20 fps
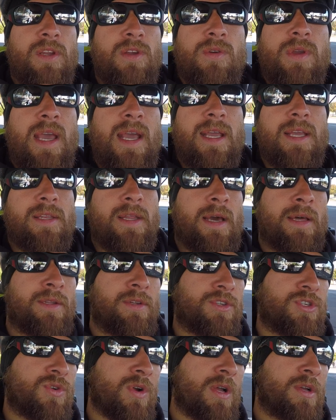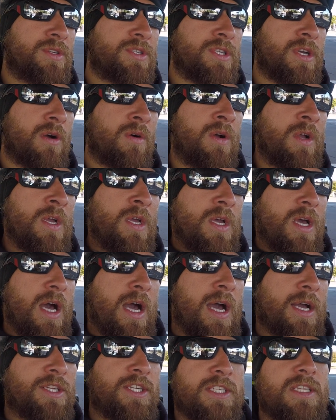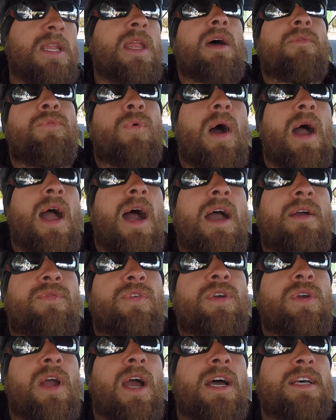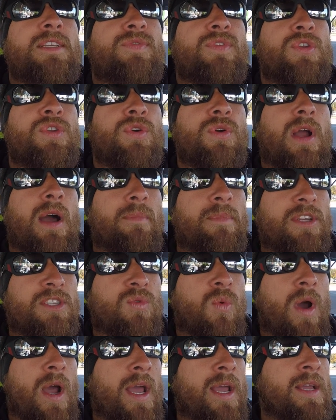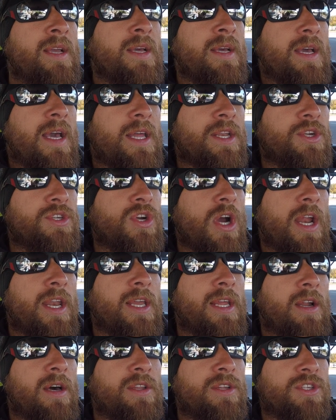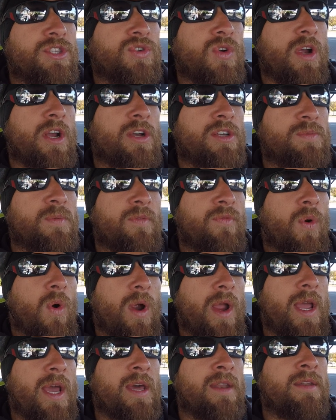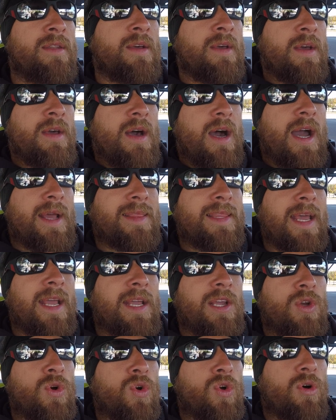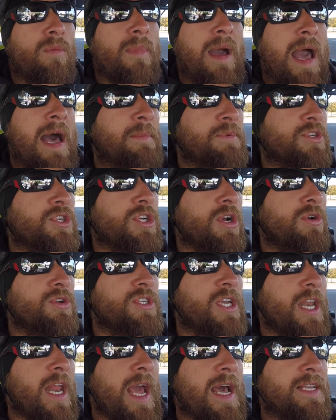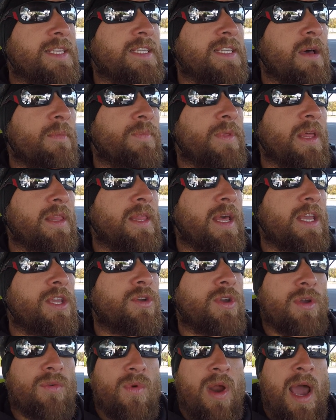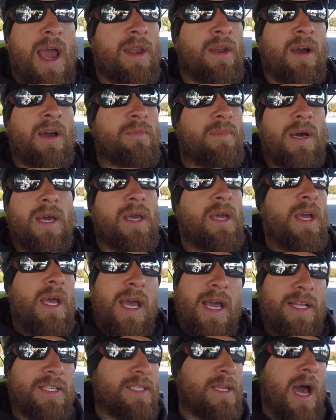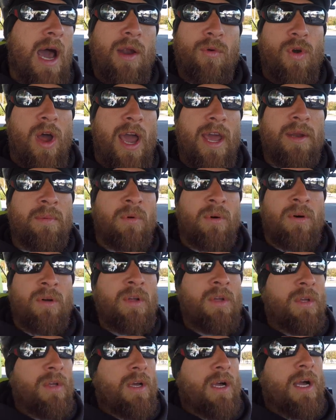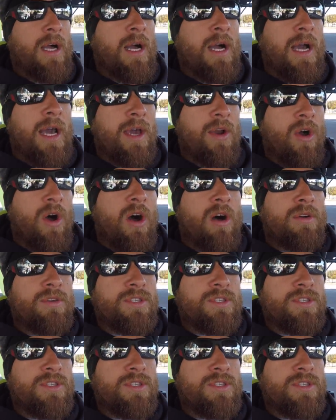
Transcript: You can't get down those trails. So uh, just an FYI for you guys, if you do come this way and you're trying to get on those trails beforehand, I think Google Maps shows it as something that you can ride on, but it's not rideable uh, at all.